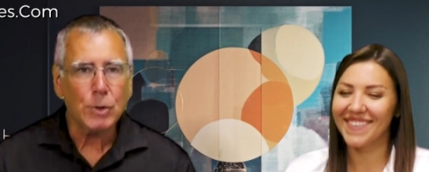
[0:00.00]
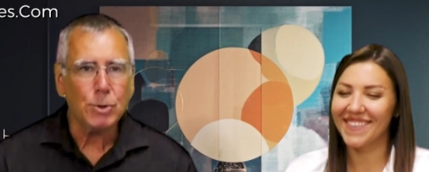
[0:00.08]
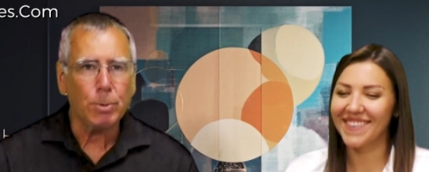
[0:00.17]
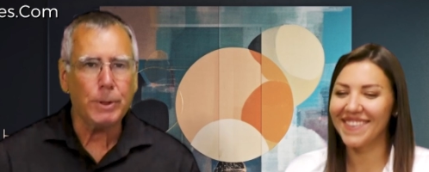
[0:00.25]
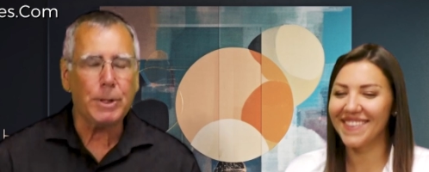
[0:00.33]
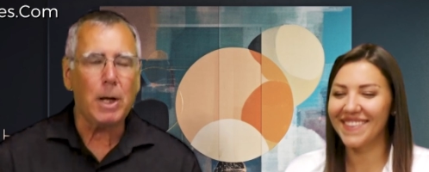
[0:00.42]

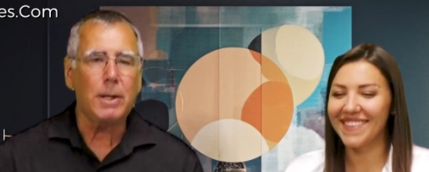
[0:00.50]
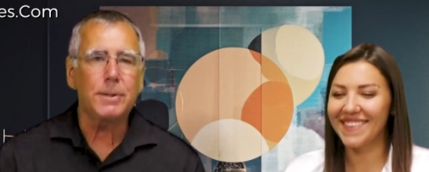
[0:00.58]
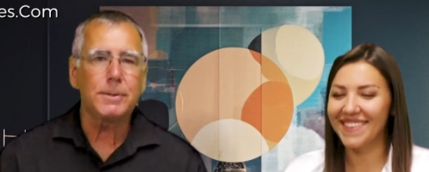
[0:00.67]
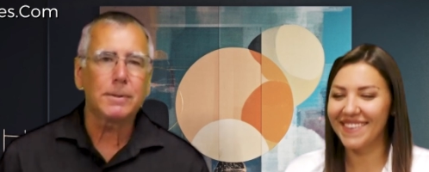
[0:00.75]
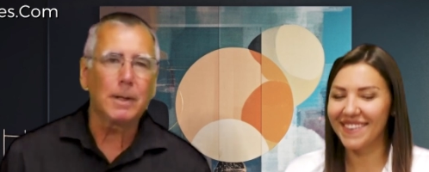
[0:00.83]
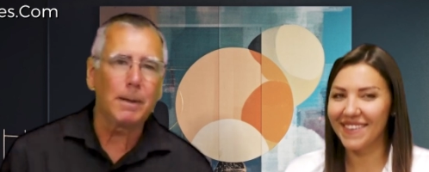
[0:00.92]
Speaker 1: She really
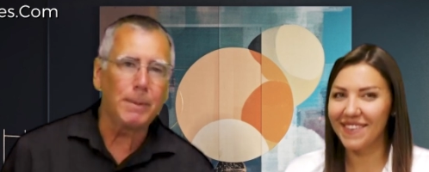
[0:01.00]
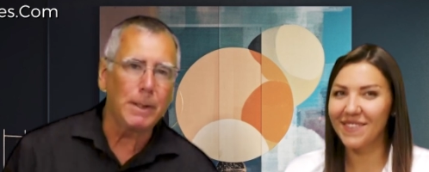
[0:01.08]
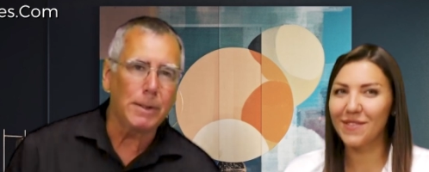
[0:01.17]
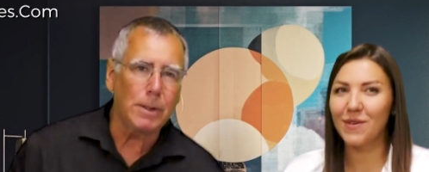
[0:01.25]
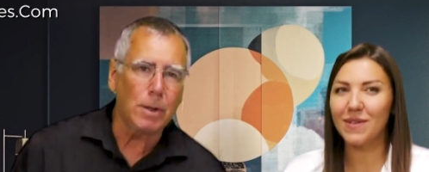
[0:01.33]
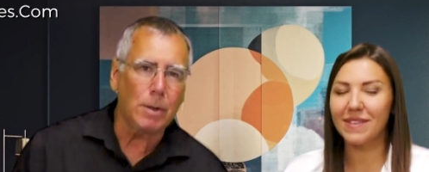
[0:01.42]
does. I
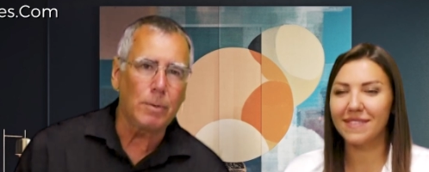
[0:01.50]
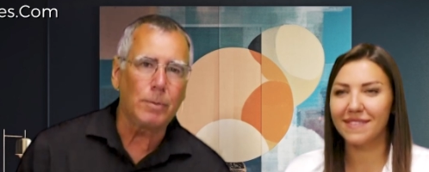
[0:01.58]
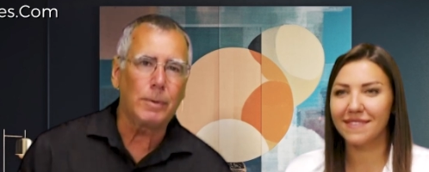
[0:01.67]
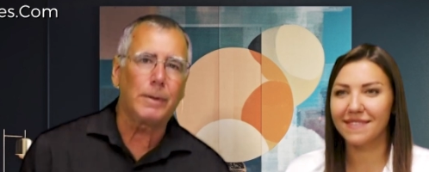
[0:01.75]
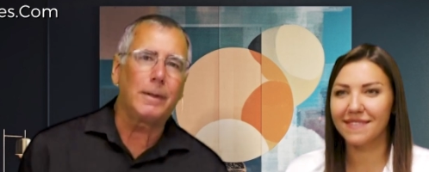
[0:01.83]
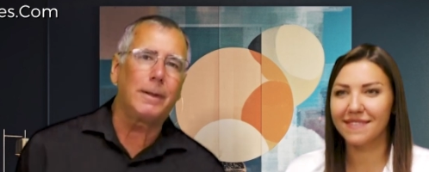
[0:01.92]
mean, you
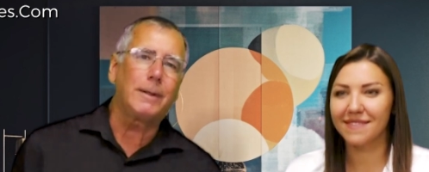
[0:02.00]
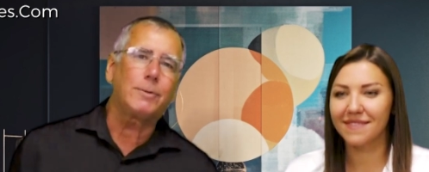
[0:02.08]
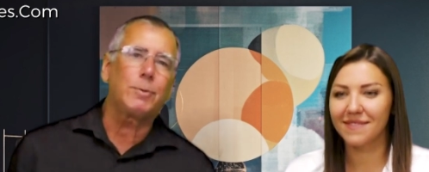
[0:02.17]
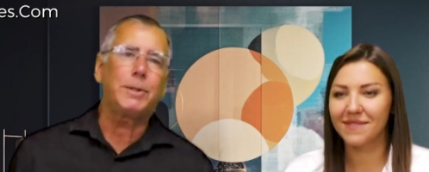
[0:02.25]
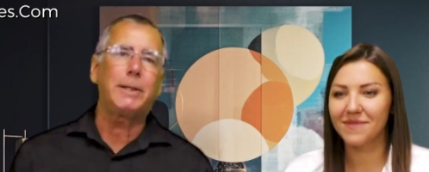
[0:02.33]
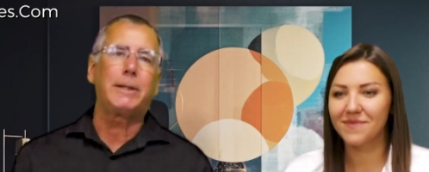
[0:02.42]
know,
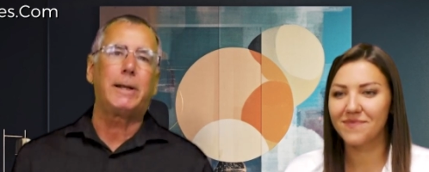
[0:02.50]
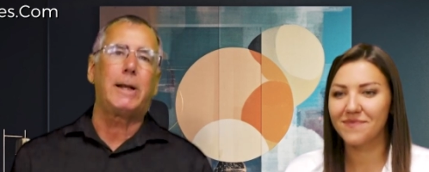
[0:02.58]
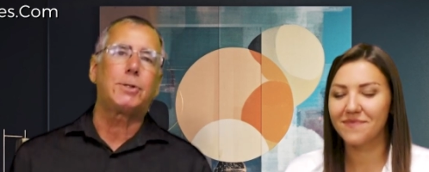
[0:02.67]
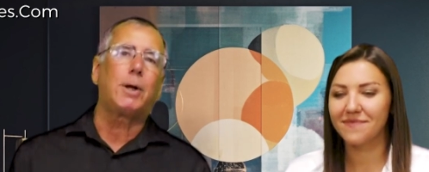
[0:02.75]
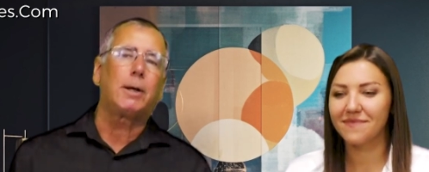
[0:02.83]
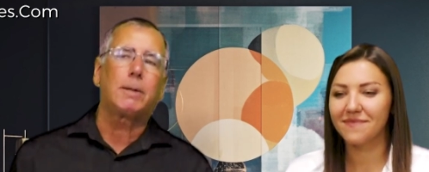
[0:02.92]
that's one thing that
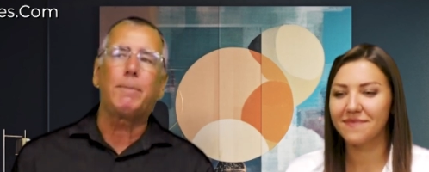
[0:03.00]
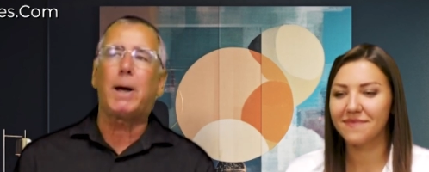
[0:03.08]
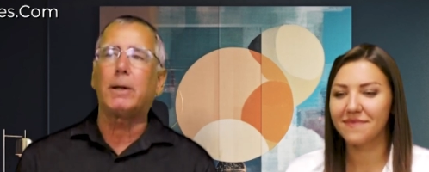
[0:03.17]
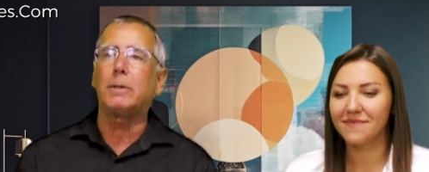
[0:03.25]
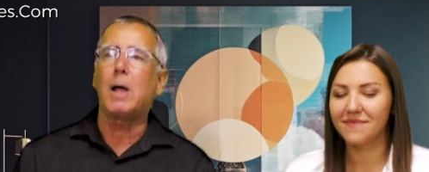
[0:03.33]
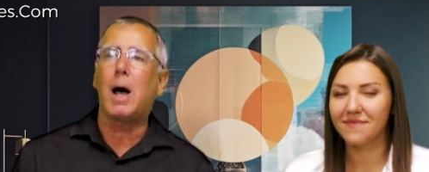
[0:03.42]
I talk
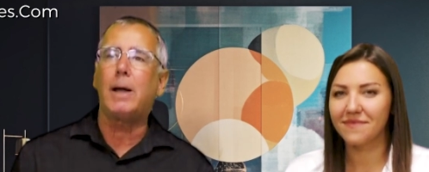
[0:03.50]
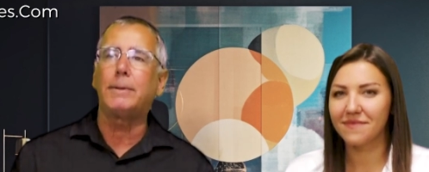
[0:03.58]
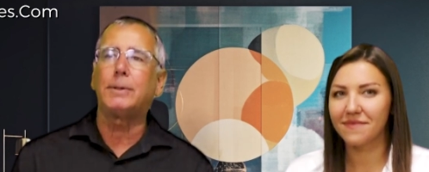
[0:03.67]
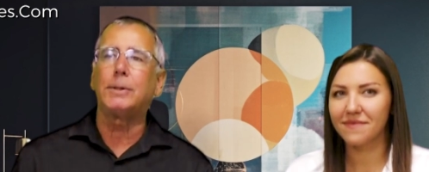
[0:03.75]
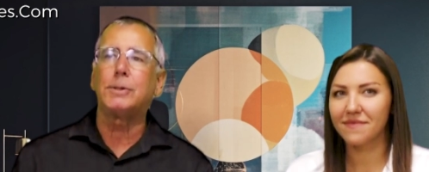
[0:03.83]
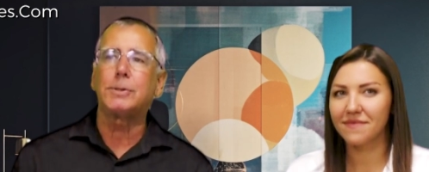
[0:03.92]
about a lot
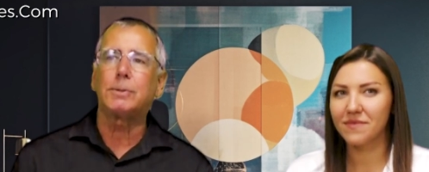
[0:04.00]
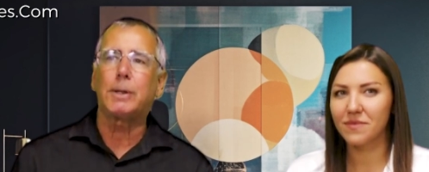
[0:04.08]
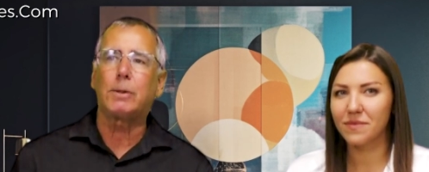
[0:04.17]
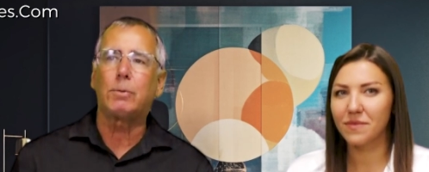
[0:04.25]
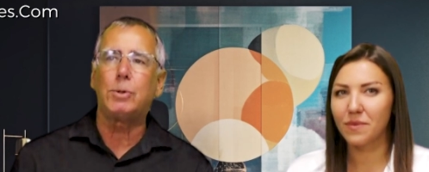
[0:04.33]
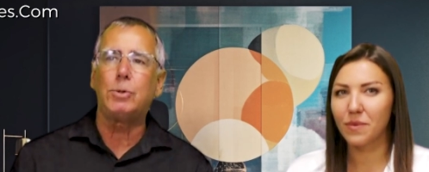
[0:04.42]
is
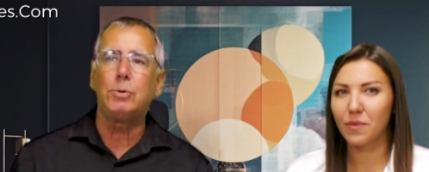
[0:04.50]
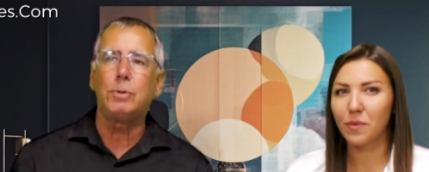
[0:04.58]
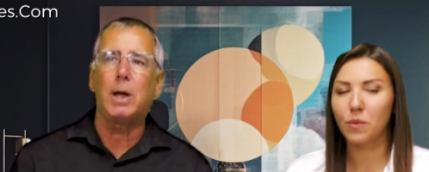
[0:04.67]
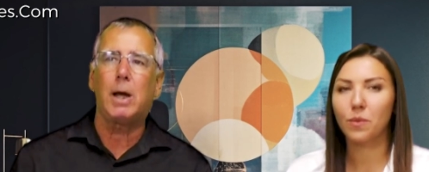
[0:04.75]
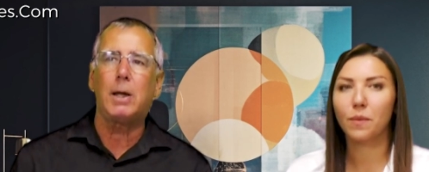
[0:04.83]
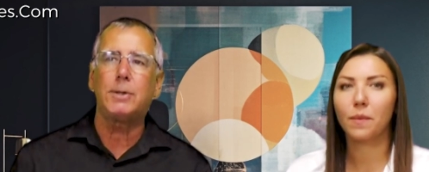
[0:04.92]
like when you
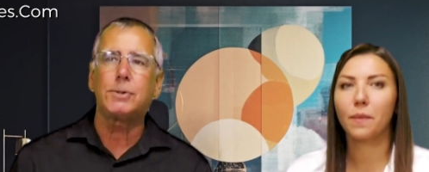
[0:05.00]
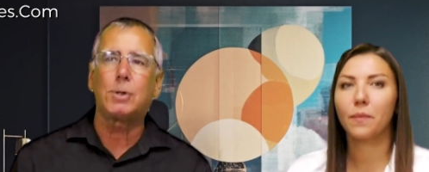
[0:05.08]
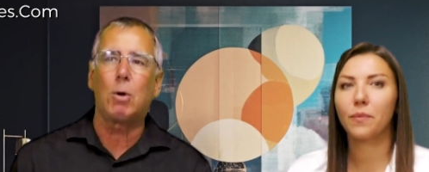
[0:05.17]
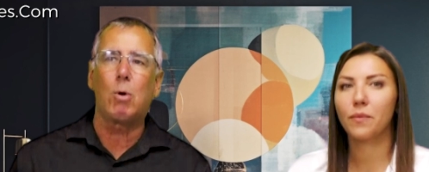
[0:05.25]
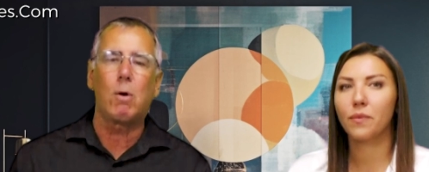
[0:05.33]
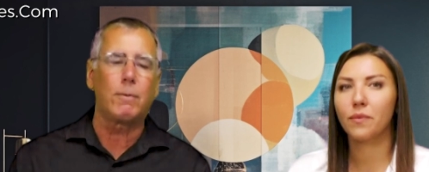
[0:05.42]
guys
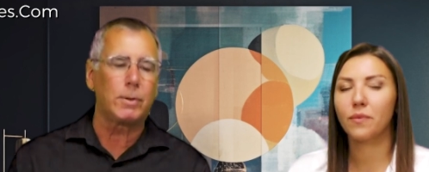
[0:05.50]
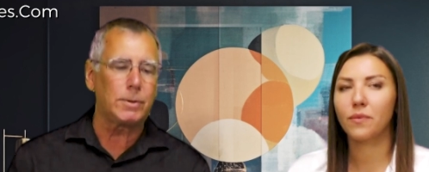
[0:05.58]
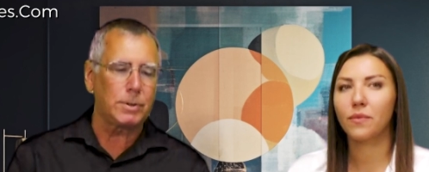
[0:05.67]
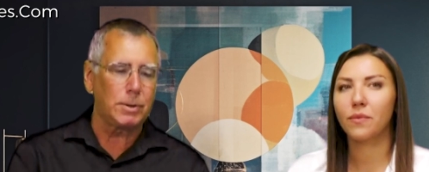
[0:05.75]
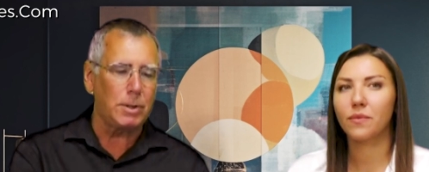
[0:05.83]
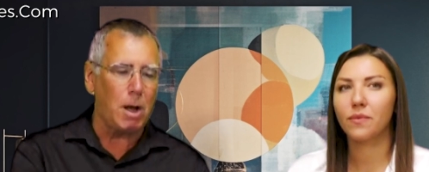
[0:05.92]
go over
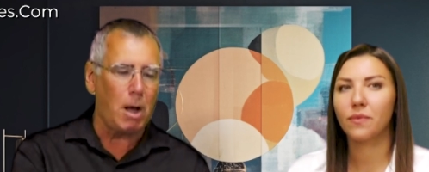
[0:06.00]
to the